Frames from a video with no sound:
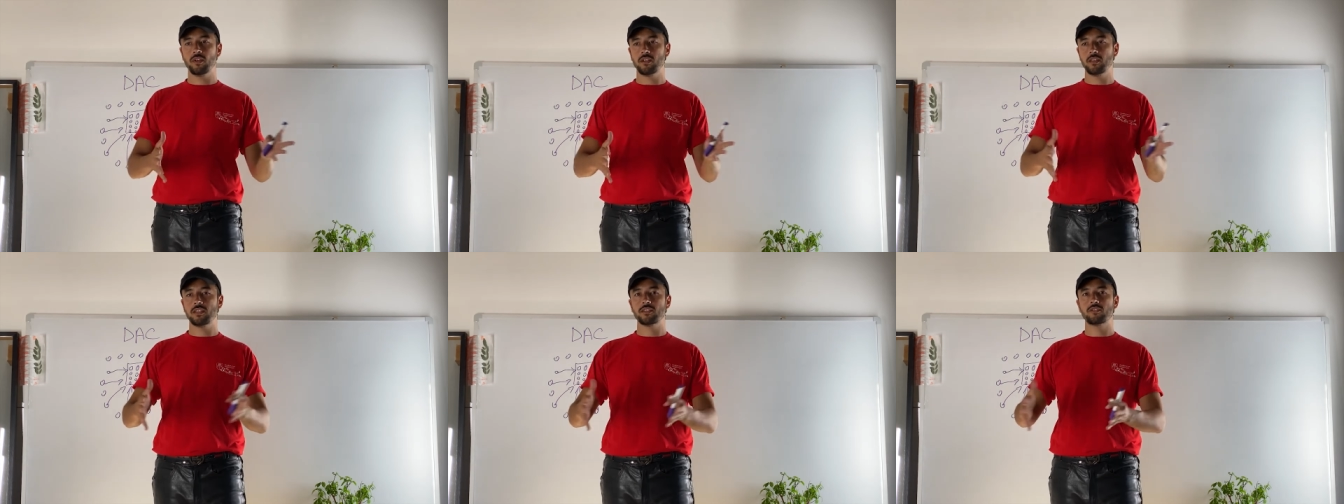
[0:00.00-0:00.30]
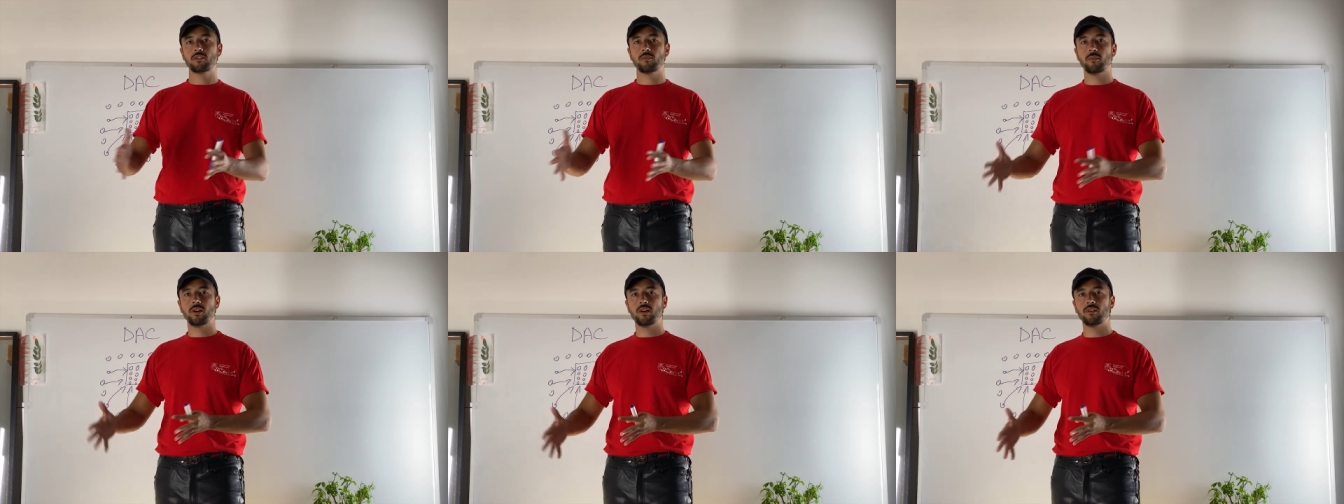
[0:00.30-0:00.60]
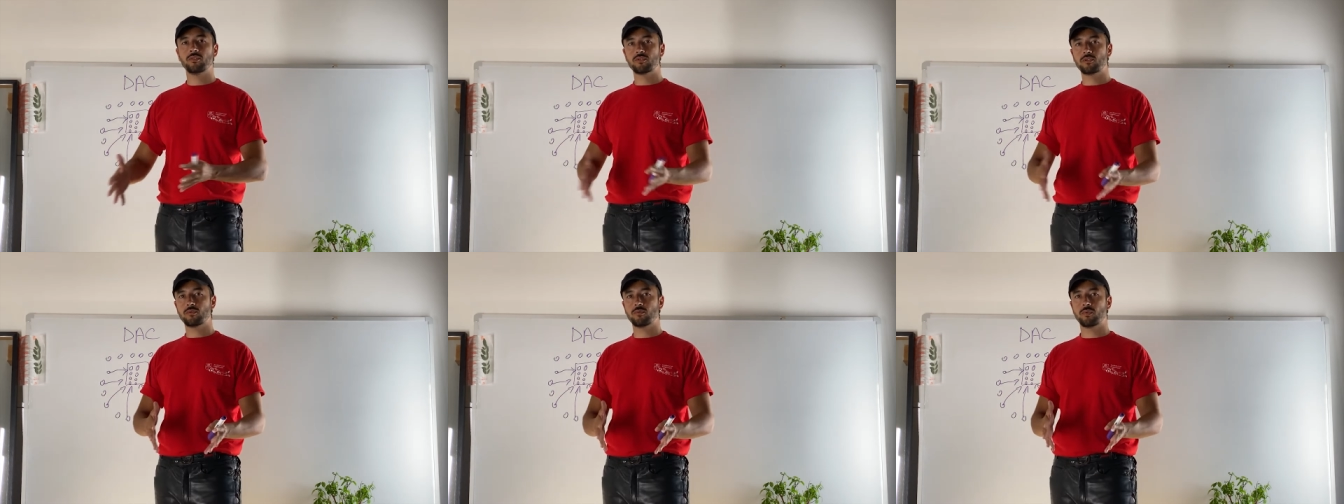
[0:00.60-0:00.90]
this
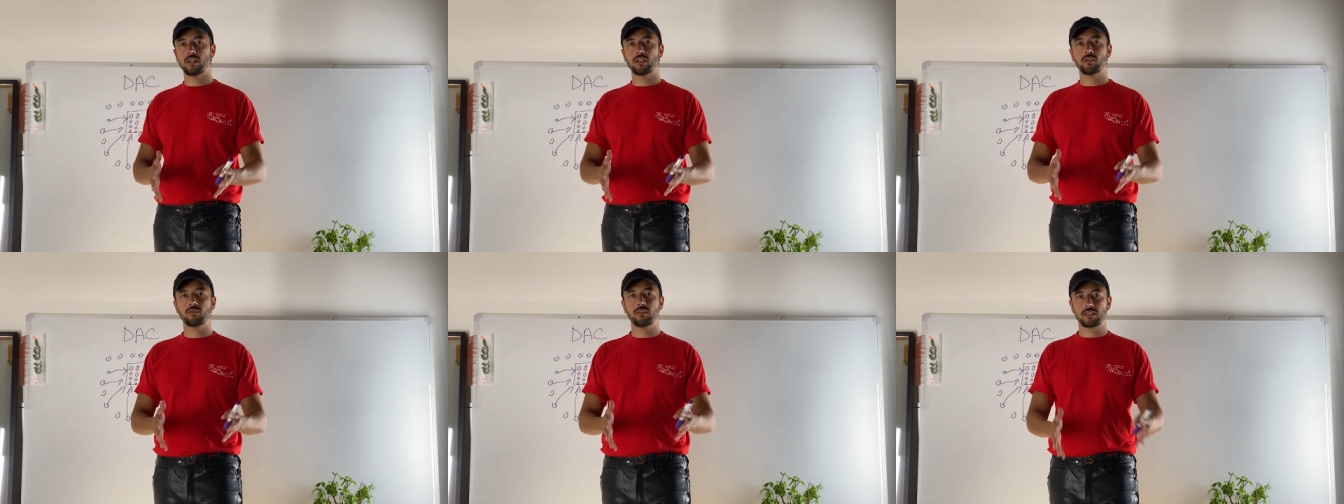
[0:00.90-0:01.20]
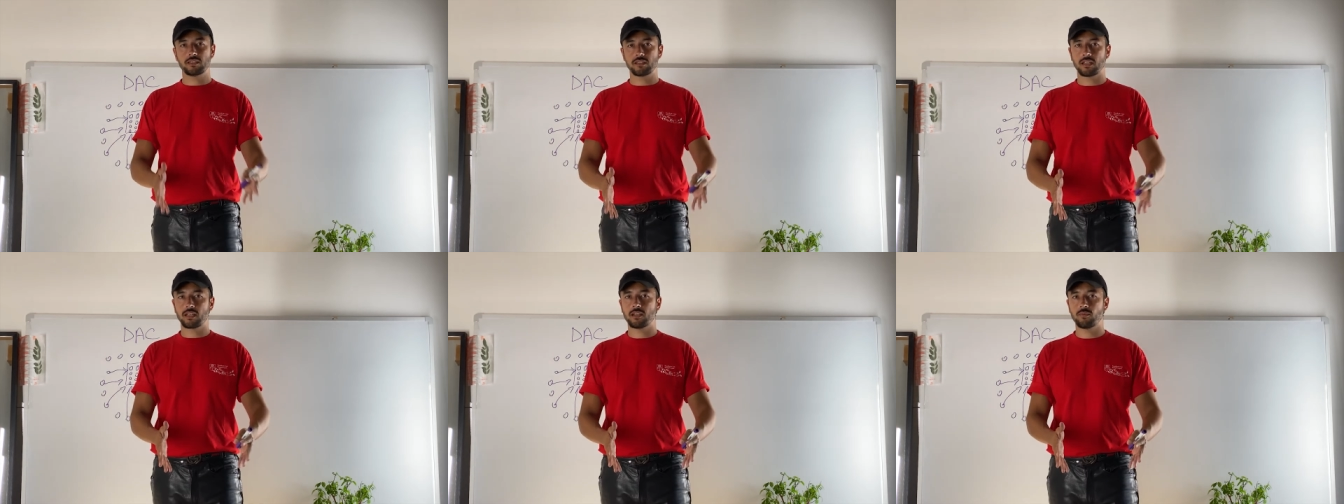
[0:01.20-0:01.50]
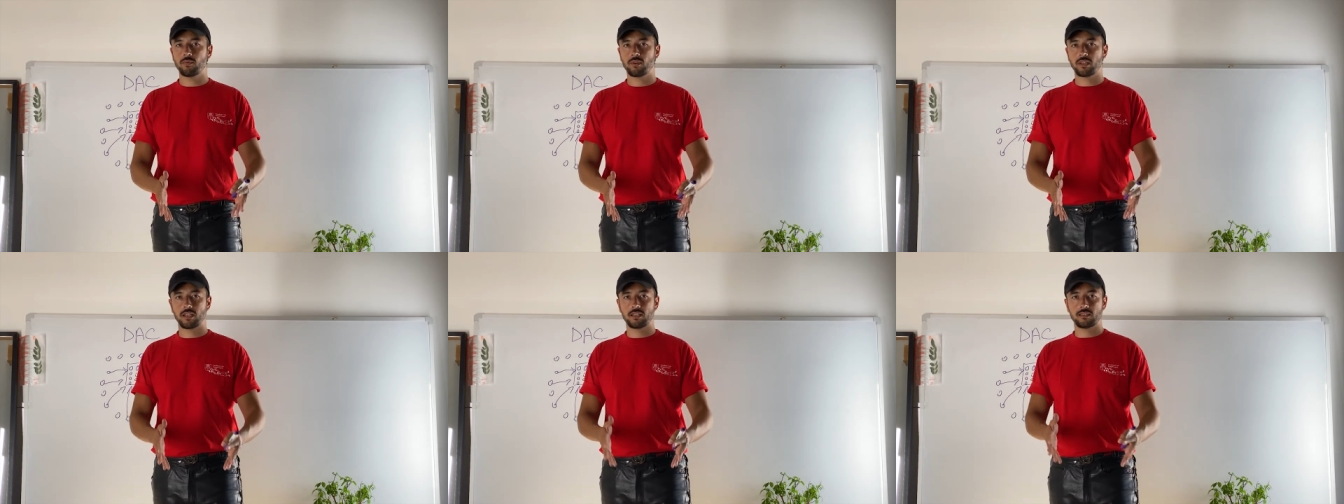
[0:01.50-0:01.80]
amount, you will do
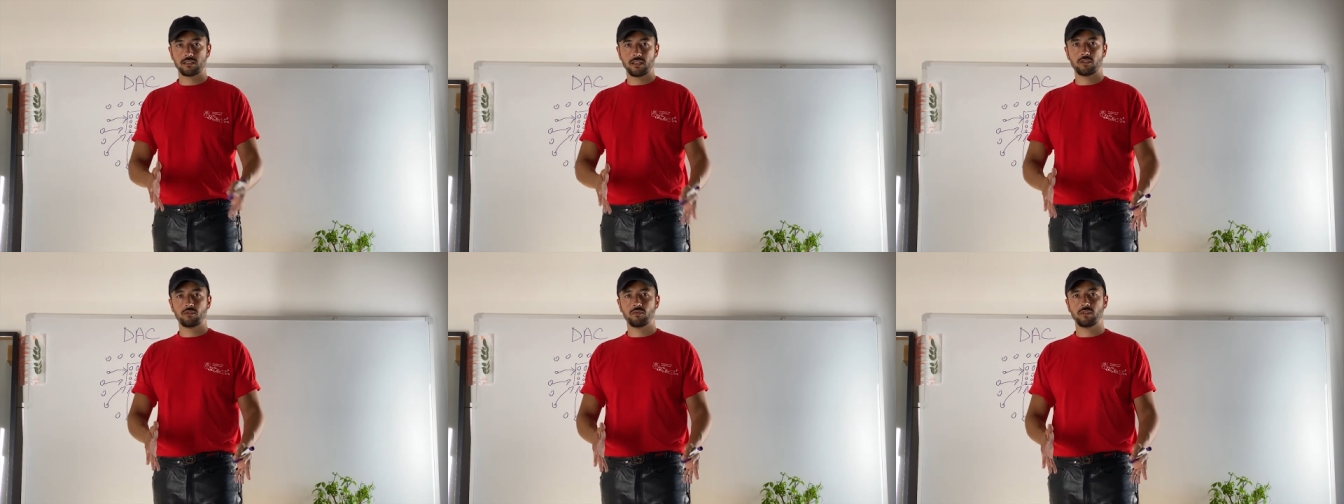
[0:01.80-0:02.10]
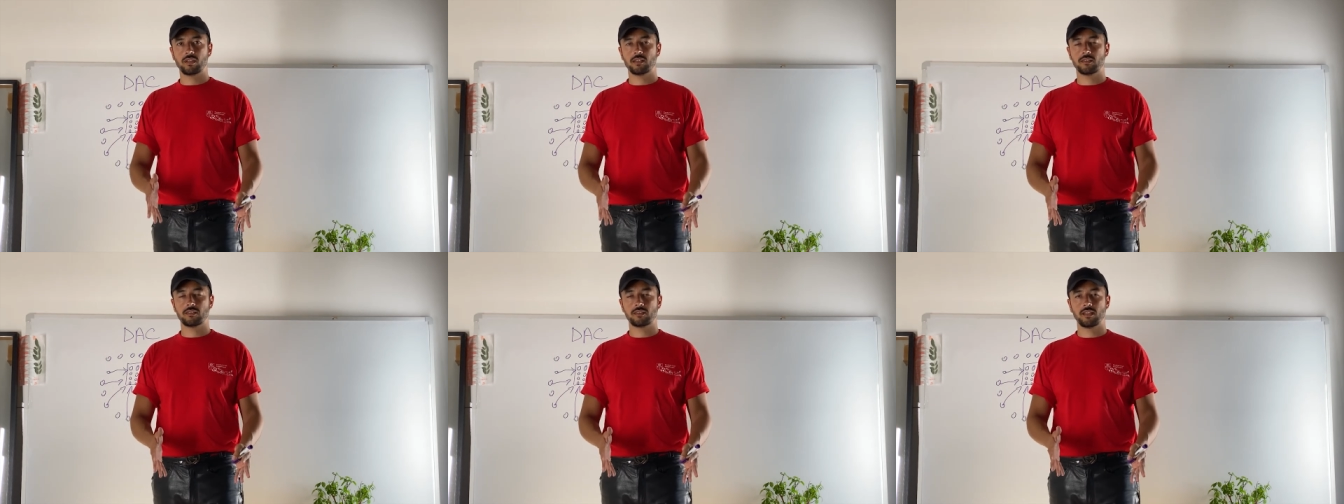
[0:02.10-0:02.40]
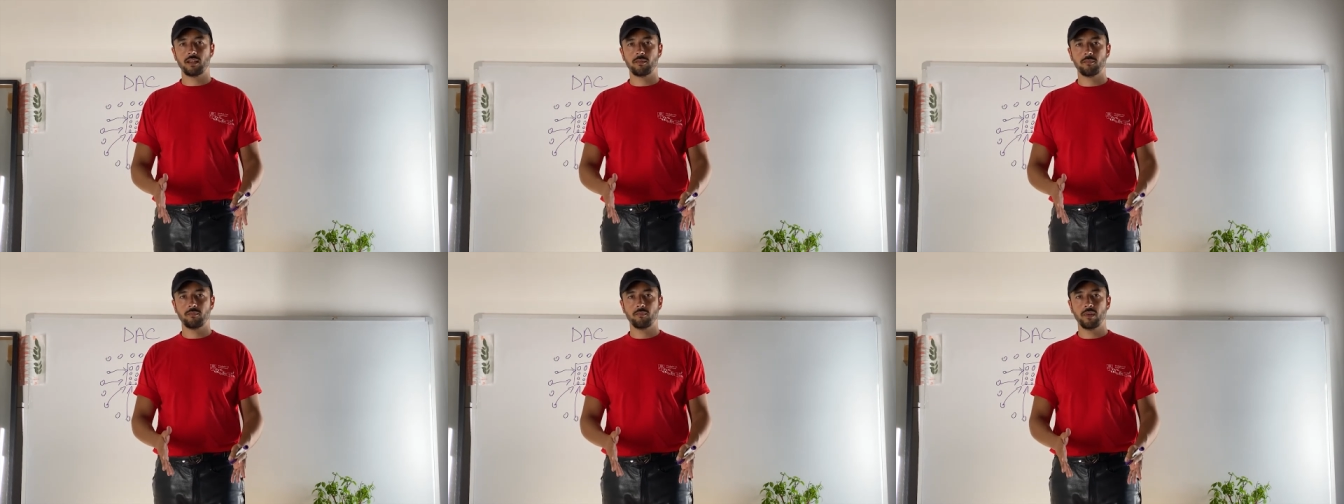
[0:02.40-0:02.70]
exactly what I said during this
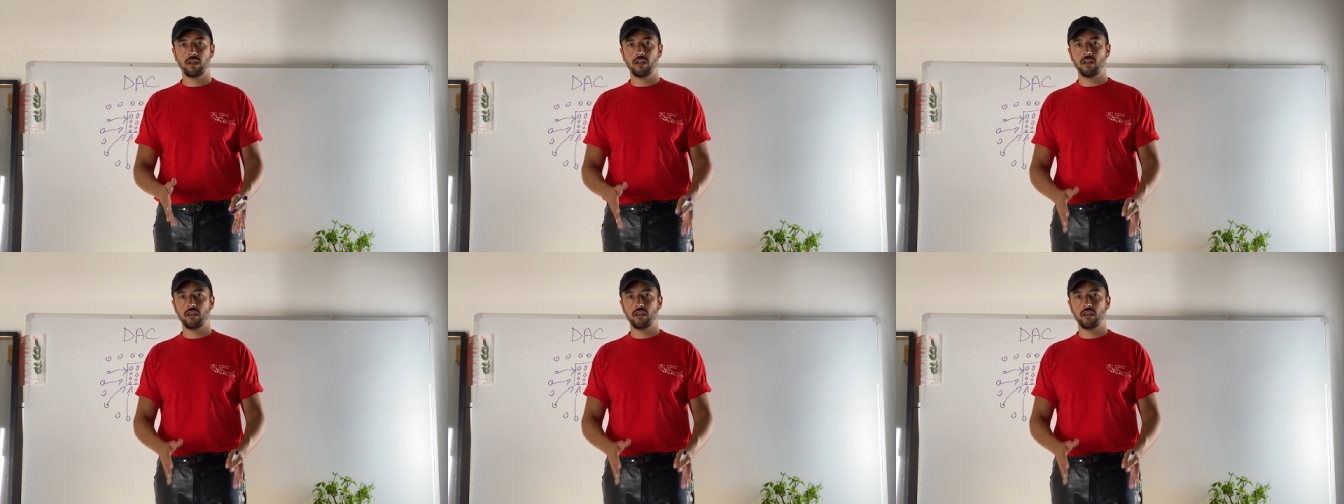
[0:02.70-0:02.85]
time.